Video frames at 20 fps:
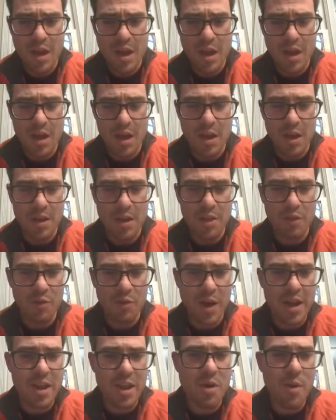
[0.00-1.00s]
The
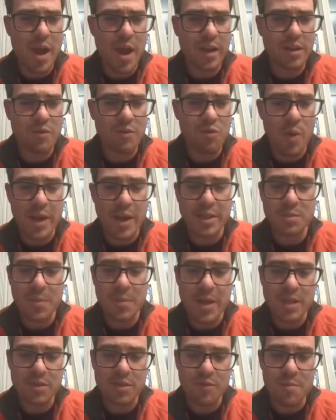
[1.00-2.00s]
radioactive waste
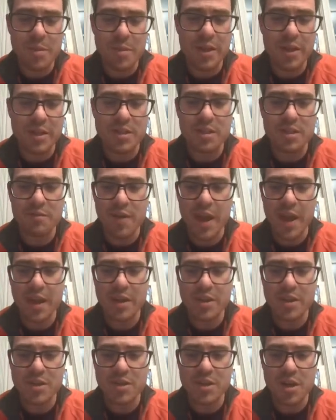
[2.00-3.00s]
piece from the
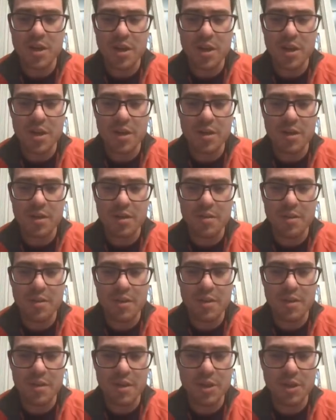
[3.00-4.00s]
disadvantage,
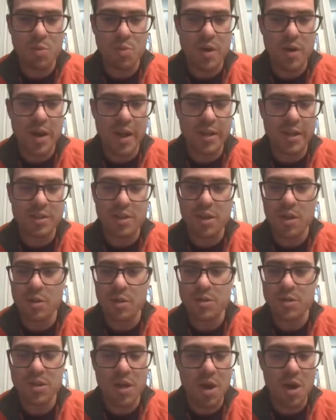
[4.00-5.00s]
this one hits
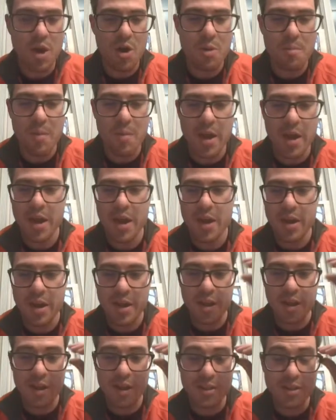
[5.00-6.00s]
close to home, and
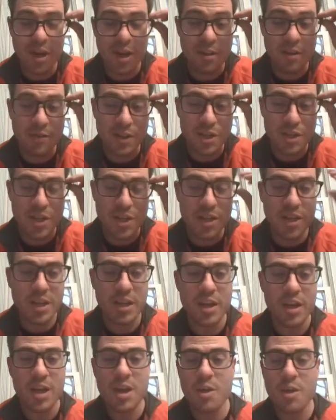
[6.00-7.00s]
it's kind of a
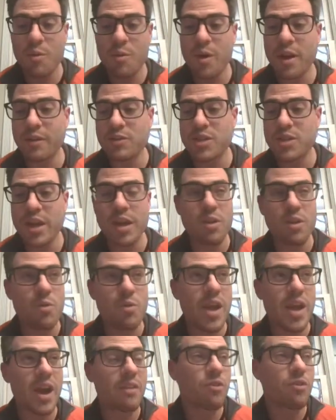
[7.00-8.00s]
cheeky way of saying
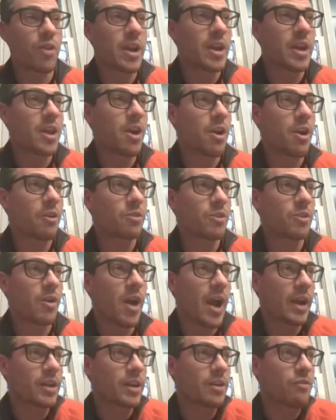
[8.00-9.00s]
we have
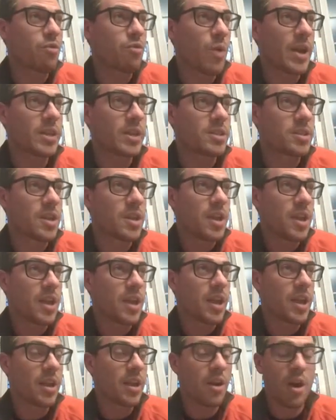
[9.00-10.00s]
radioactive waste
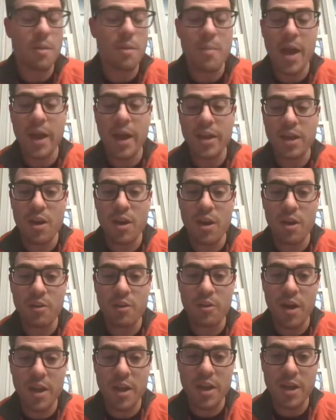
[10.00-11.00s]
in our
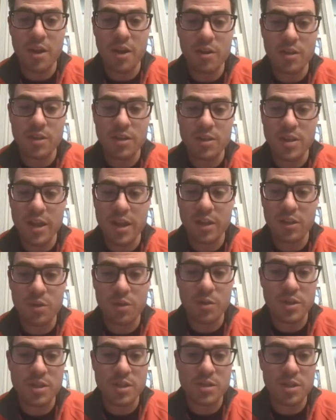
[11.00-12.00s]
backyard right here in St.
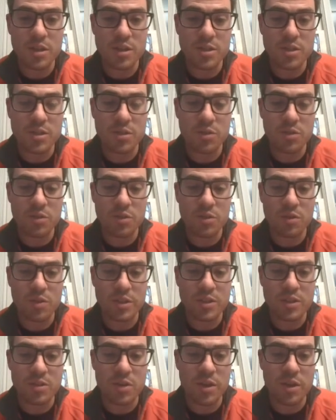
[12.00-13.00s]
Louis. So
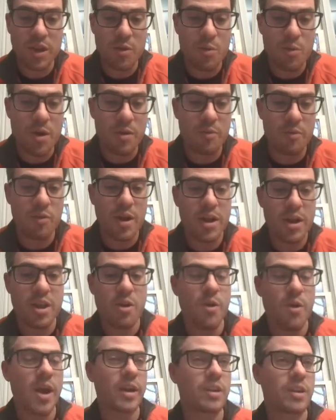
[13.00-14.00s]
let's look at what
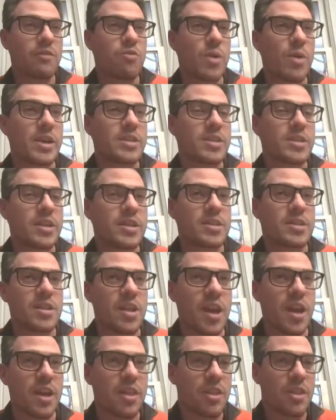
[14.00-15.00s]
radioactive waste is
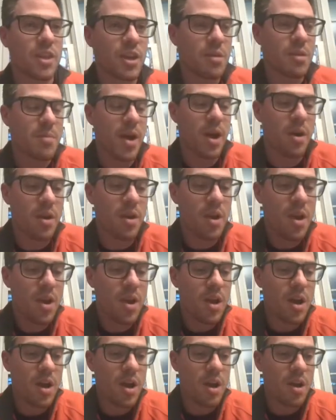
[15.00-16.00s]
and think about
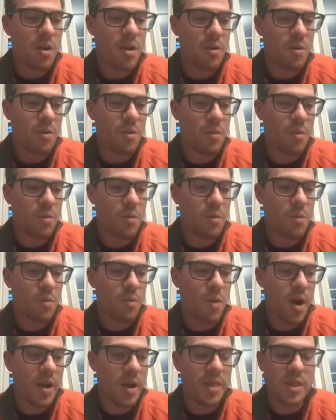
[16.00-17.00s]

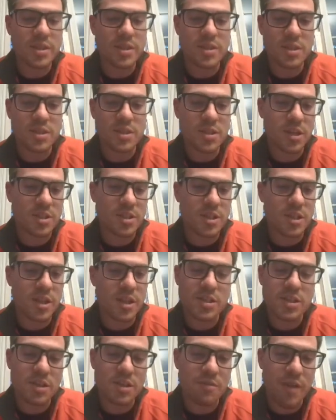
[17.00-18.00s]
why this is such a
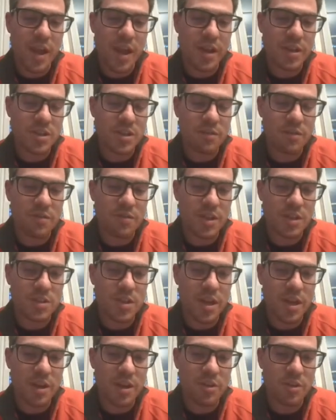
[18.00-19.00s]
disadvantage of
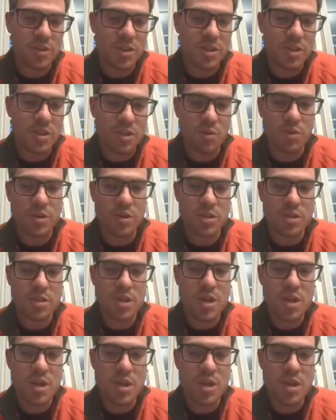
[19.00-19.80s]
this energy source.